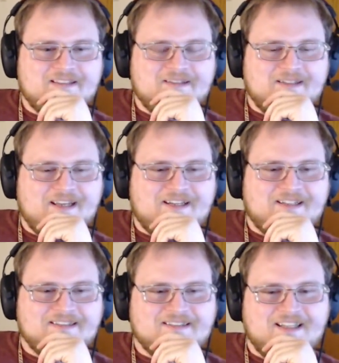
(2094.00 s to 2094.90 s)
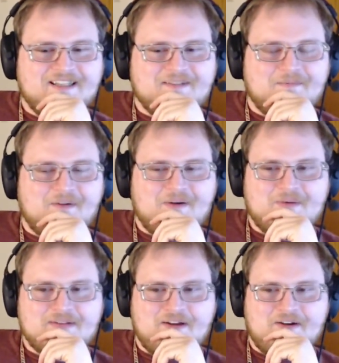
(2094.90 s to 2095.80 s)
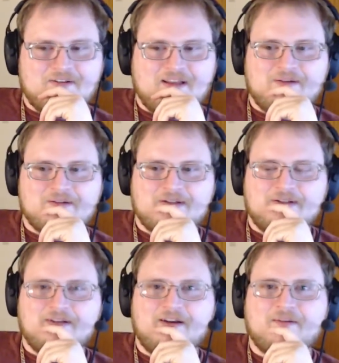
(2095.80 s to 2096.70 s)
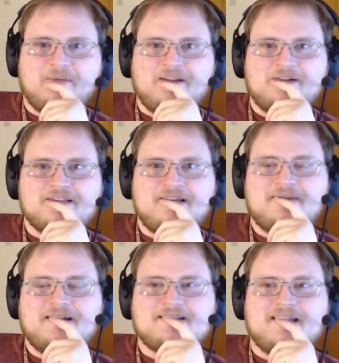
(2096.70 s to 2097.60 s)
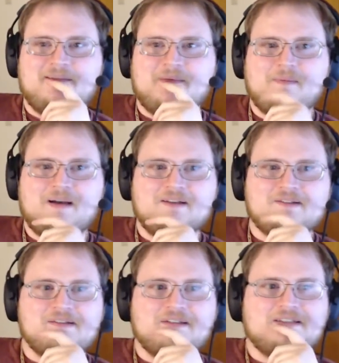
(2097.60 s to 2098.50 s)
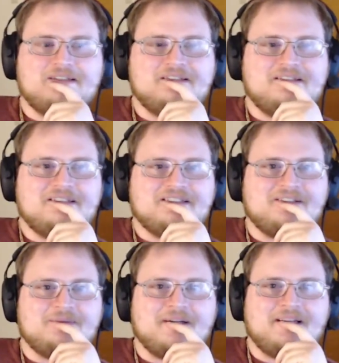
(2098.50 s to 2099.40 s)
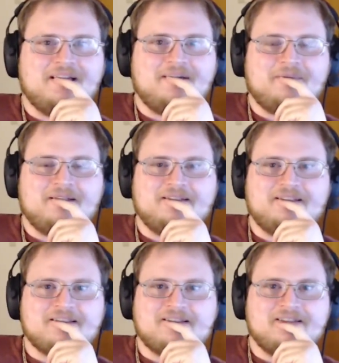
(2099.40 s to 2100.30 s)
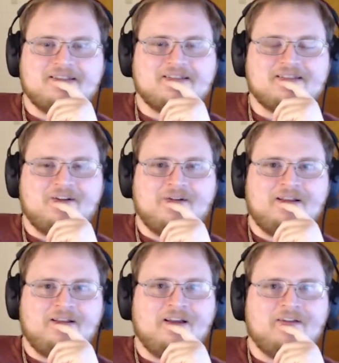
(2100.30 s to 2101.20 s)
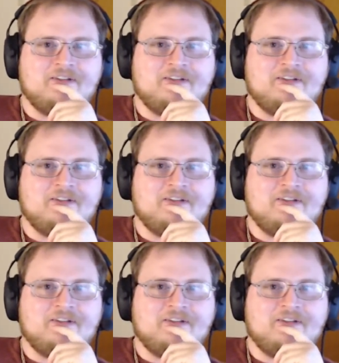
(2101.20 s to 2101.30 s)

Yeah. What was the other thing I was going to talk about? There's something else I had in my mind that's going to bring up, and it's already left.